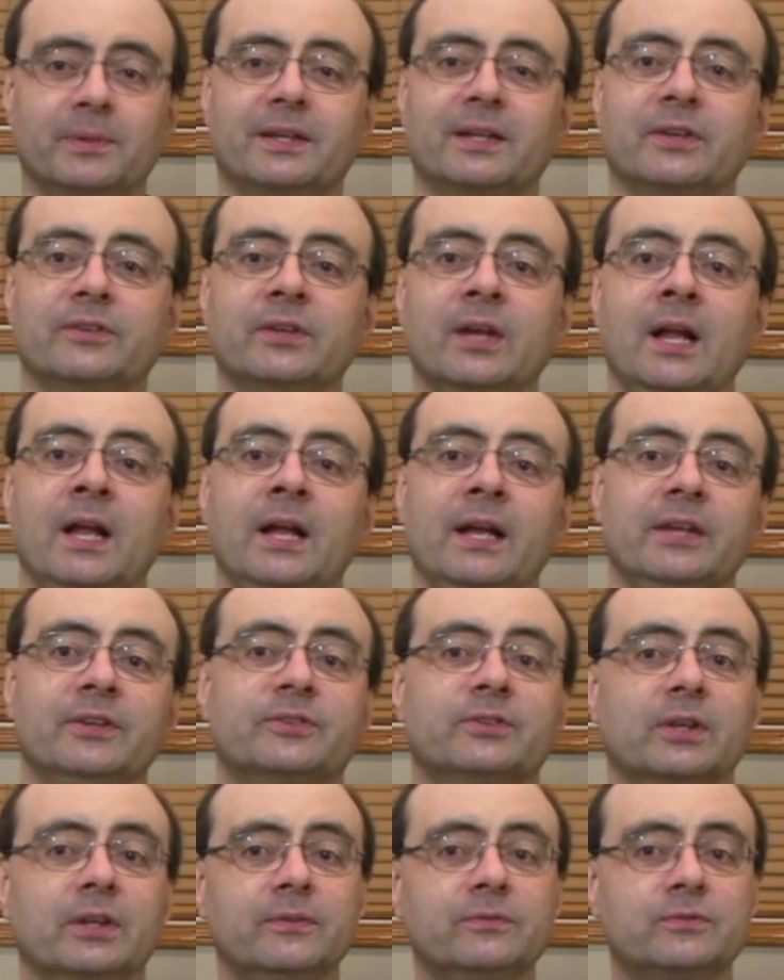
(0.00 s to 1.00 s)
because
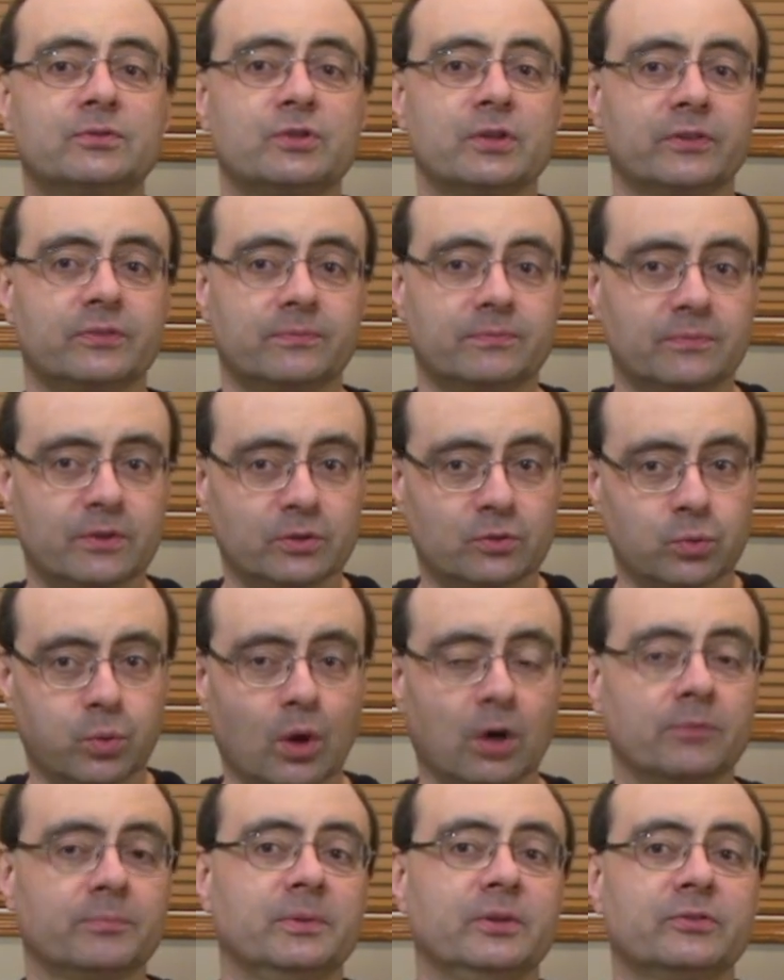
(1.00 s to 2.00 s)
instead of just the
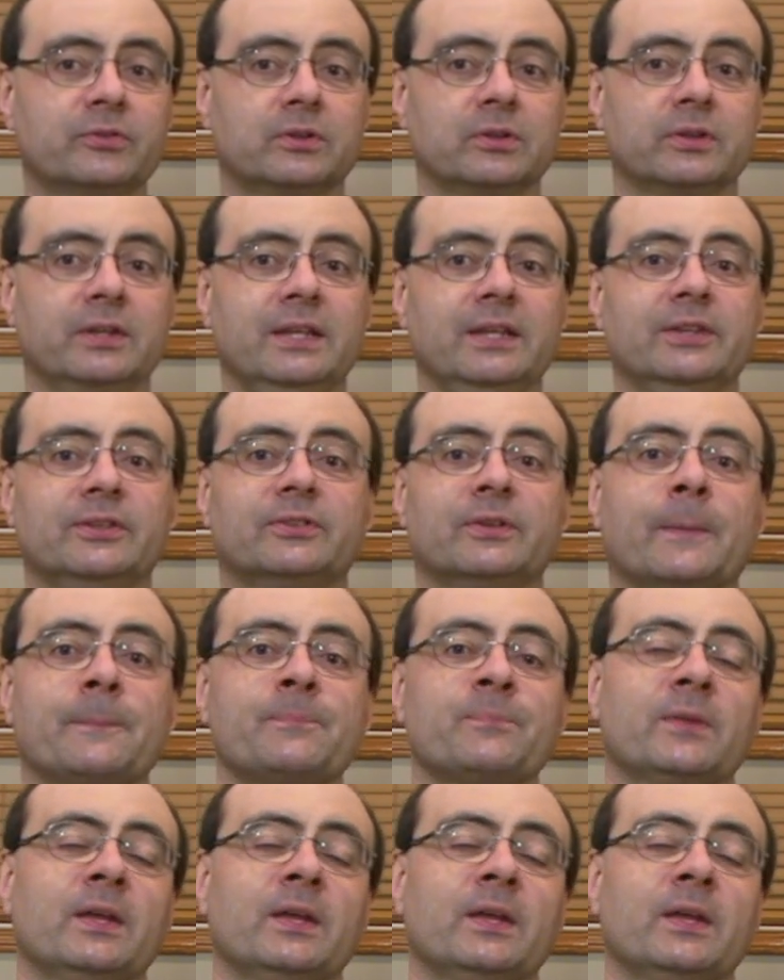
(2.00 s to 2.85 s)
12 musical keys,